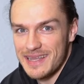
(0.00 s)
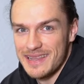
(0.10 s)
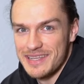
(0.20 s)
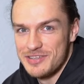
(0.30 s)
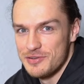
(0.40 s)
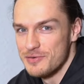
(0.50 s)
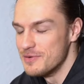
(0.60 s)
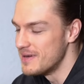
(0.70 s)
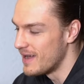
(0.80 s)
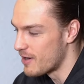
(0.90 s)
that you
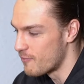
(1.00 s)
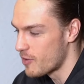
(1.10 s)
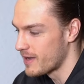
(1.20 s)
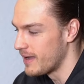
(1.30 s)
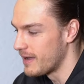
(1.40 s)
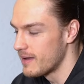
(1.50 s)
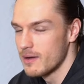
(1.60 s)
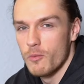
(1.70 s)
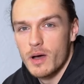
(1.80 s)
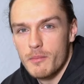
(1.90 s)
are working
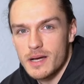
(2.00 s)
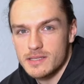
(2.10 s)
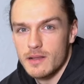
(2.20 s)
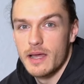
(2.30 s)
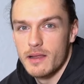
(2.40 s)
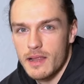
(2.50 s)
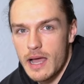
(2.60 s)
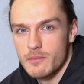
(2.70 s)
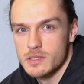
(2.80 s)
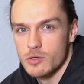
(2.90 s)
one muscle at a
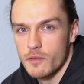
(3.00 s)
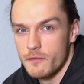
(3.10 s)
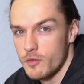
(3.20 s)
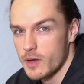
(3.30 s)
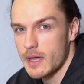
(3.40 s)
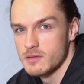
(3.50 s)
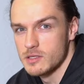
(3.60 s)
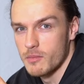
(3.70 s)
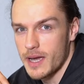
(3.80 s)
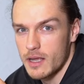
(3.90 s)
time. So if you have
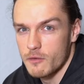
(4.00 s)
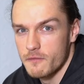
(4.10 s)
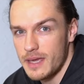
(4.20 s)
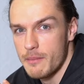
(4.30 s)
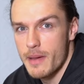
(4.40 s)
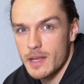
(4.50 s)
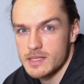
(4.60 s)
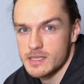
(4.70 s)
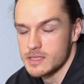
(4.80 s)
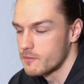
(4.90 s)
some kind of
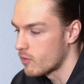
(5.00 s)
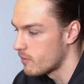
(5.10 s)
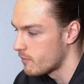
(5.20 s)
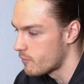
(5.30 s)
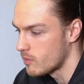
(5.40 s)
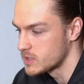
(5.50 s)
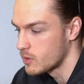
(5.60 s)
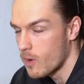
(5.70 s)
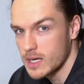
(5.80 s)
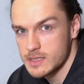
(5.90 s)
imbalance from
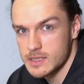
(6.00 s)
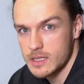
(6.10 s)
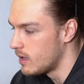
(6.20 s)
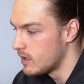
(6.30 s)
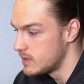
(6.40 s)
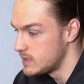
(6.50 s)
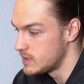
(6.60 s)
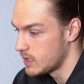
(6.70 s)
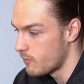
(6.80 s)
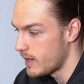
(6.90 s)
squats, this
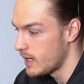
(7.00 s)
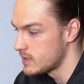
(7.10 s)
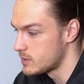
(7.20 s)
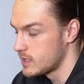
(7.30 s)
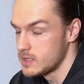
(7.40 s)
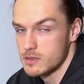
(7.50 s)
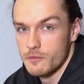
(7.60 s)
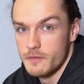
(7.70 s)
is a great exercise to